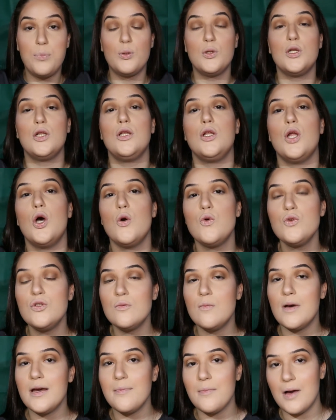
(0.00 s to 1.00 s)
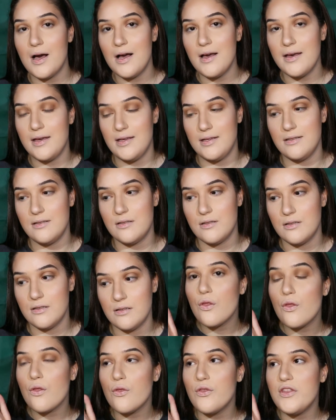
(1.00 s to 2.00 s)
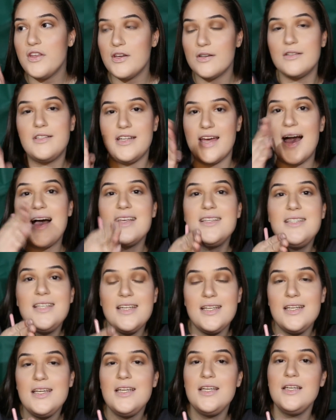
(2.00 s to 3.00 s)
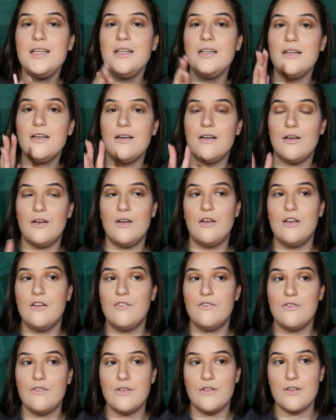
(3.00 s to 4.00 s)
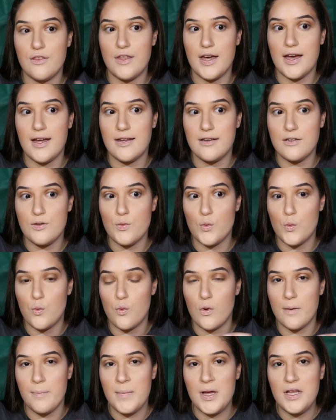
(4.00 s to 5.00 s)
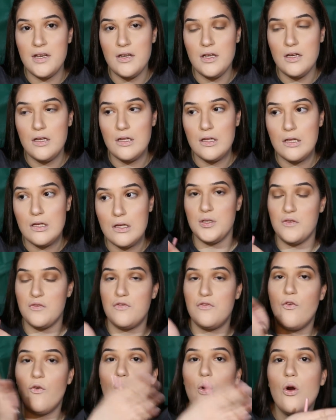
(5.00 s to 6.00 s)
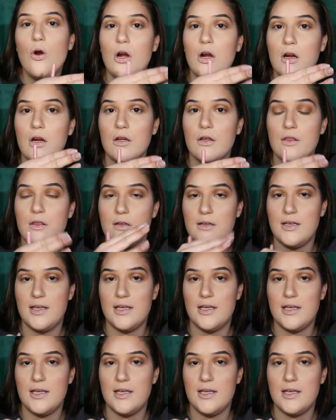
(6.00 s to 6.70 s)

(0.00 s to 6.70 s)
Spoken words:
blows my mind, the audacity of that woman before the